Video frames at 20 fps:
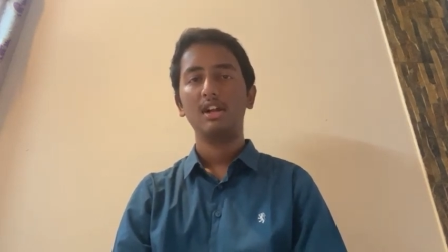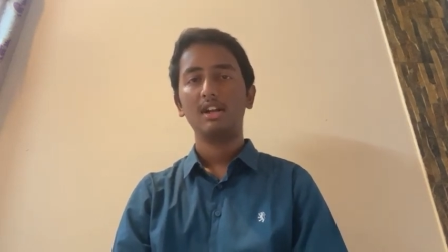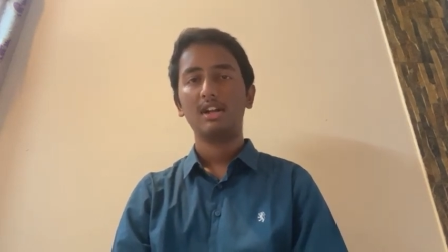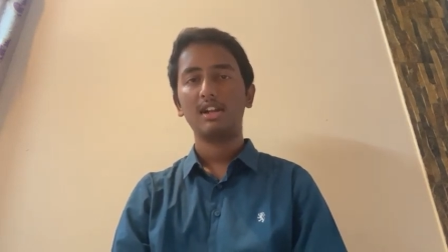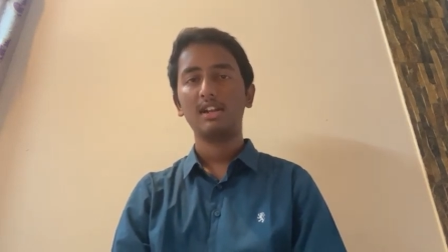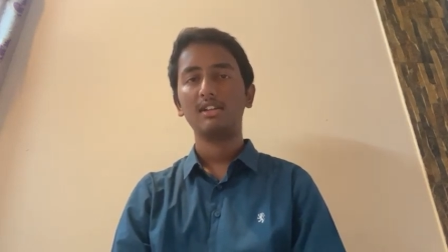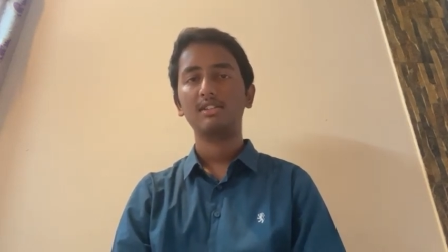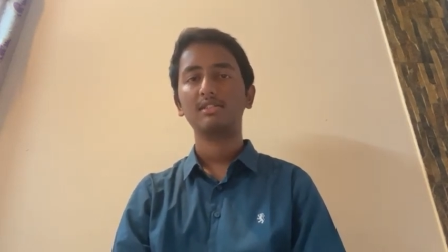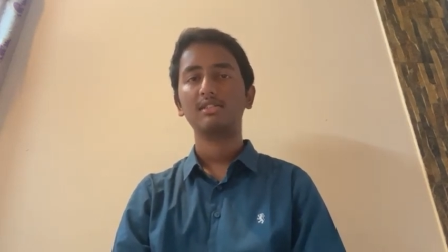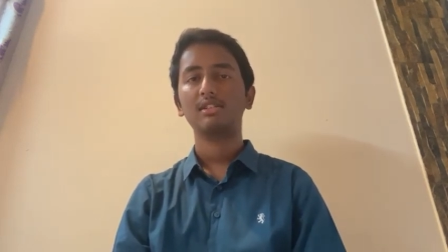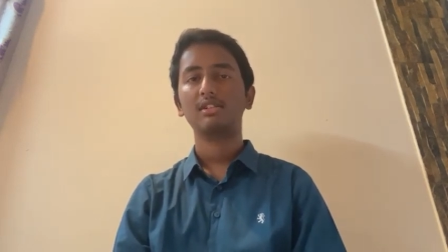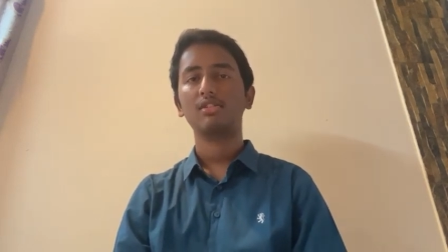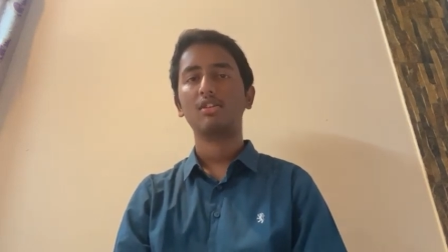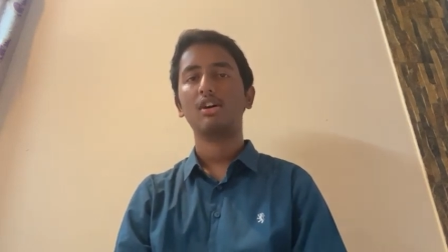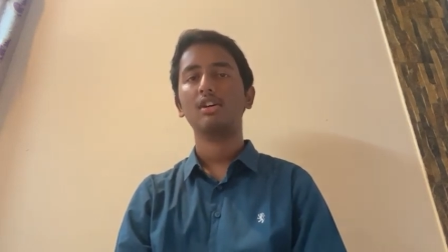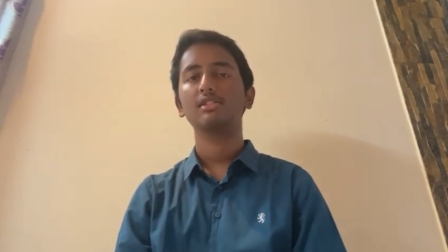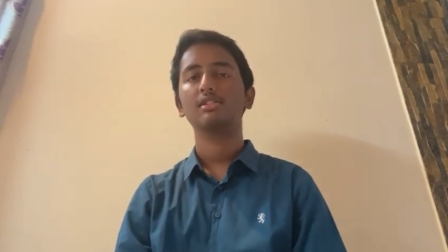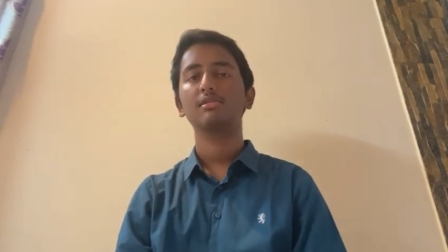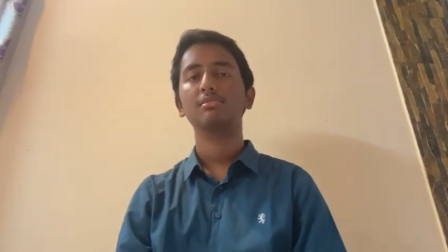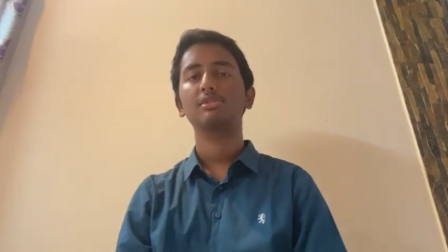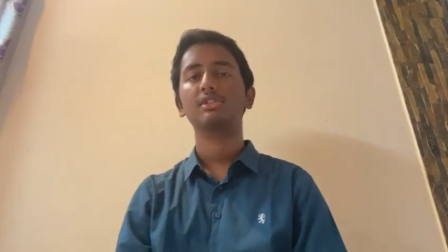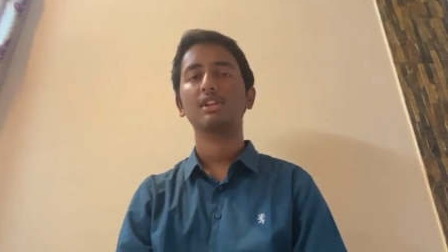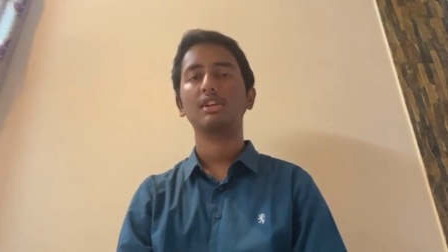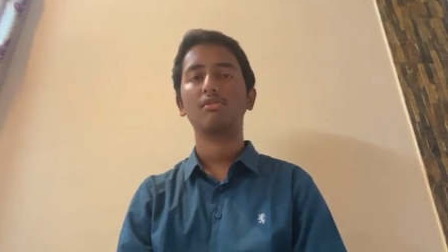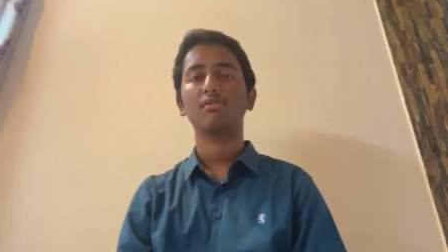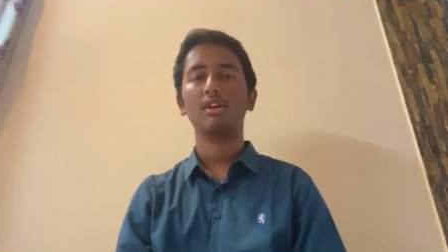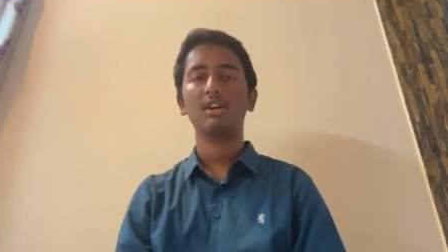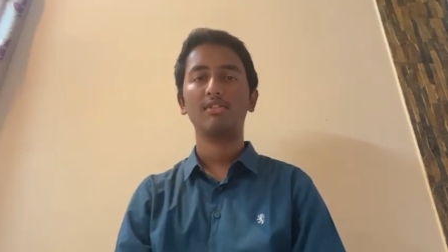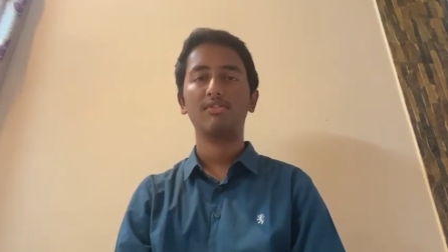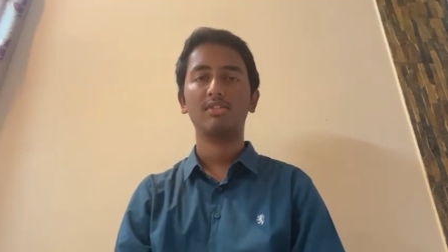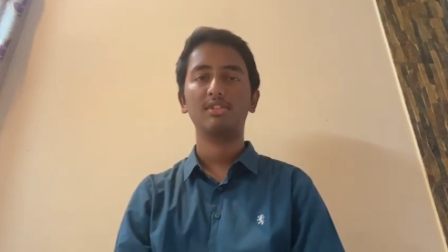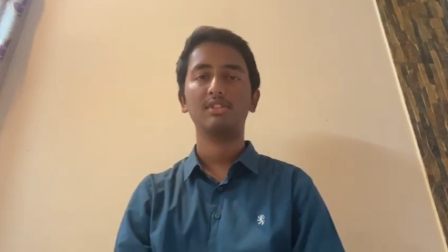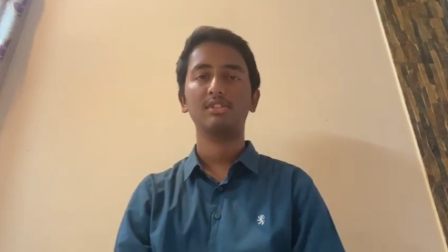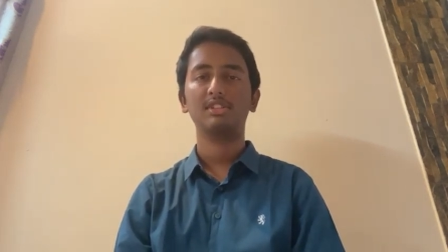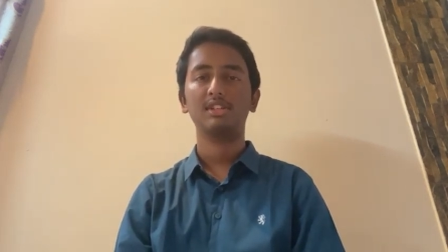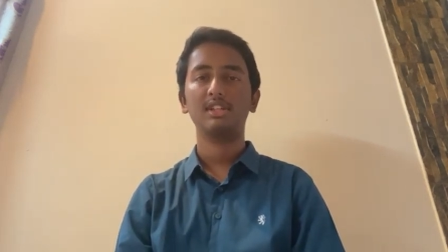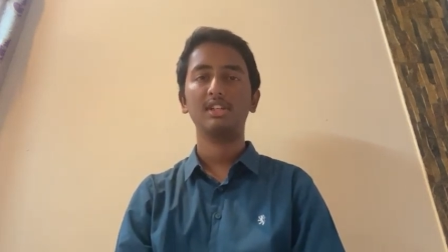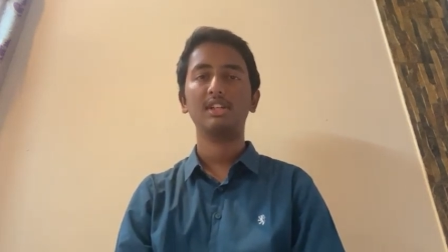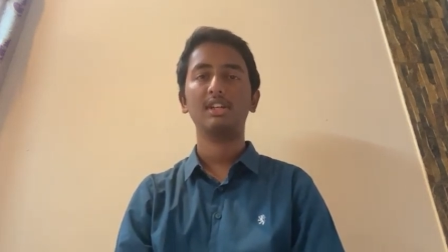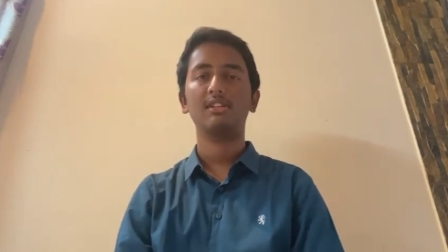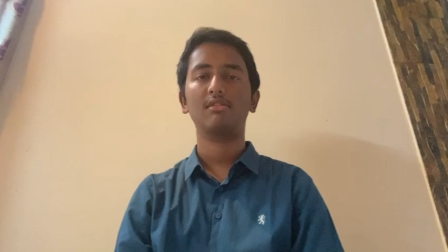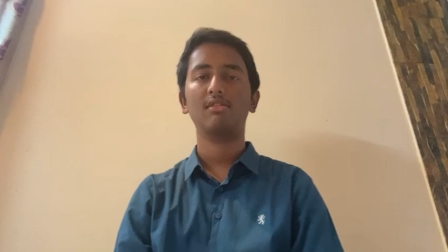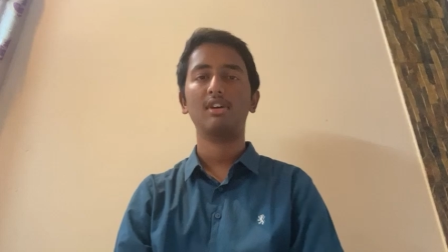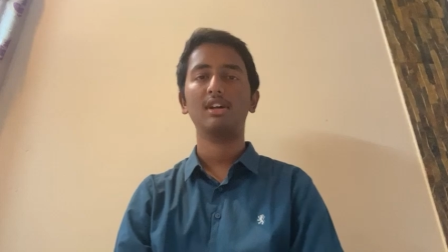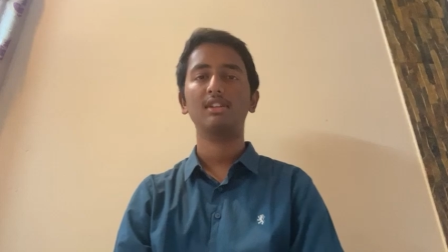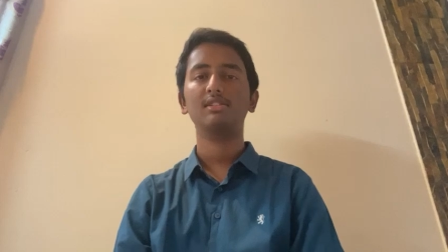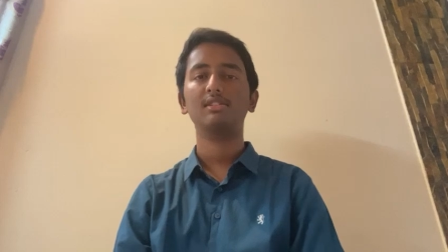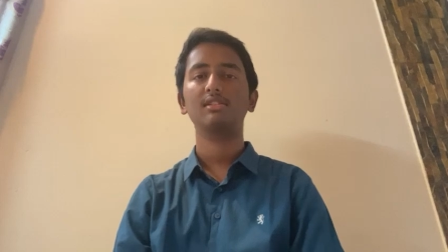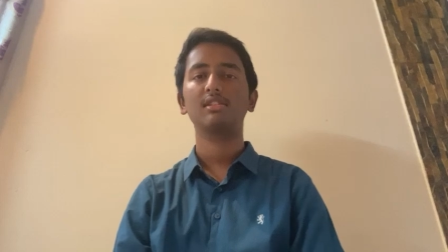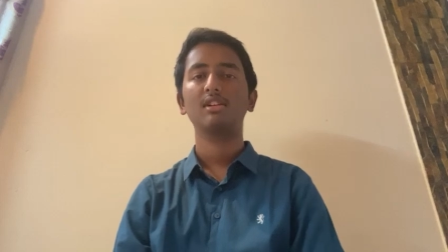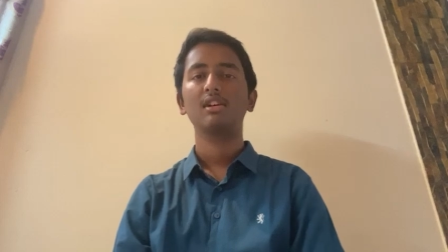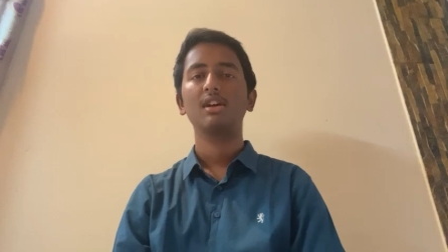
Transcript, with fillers: tricks and concepts required for the JEE advanced